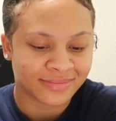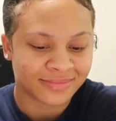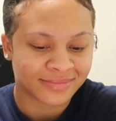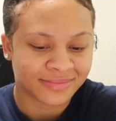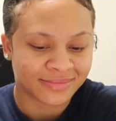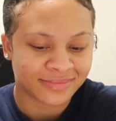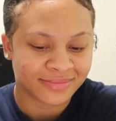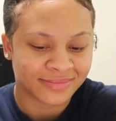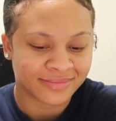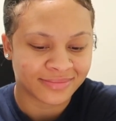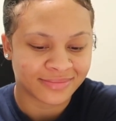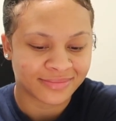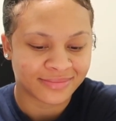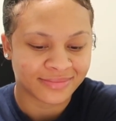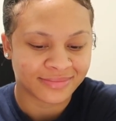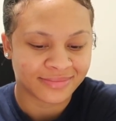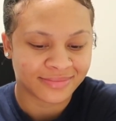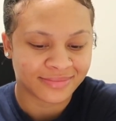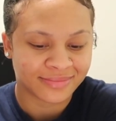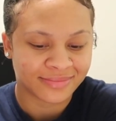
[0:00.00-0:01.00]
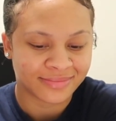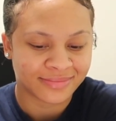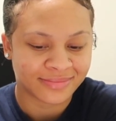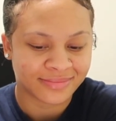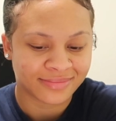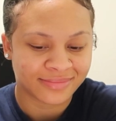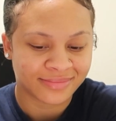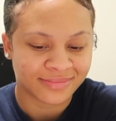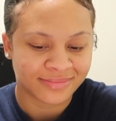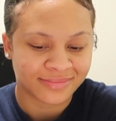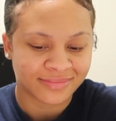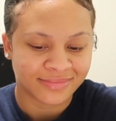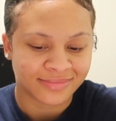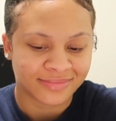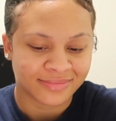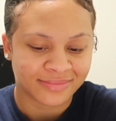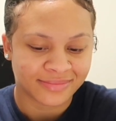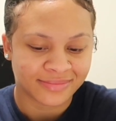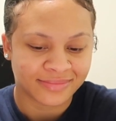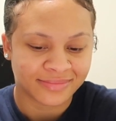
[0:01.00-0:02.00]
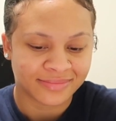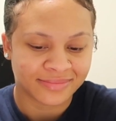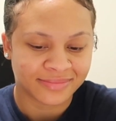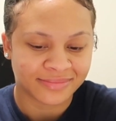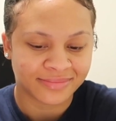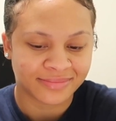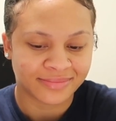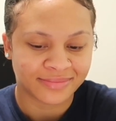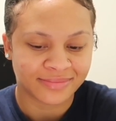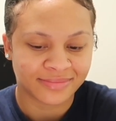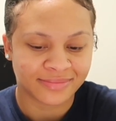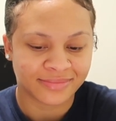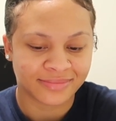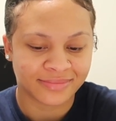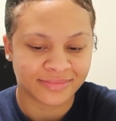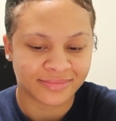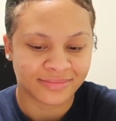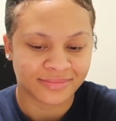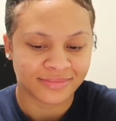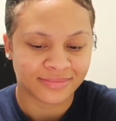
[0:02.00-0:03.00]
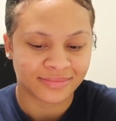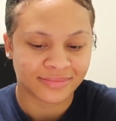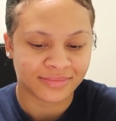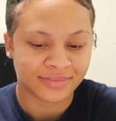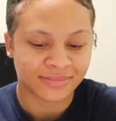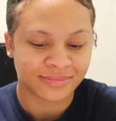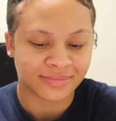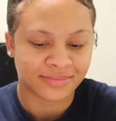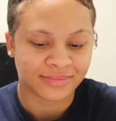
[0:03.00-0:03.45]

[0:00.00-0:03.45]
(silent)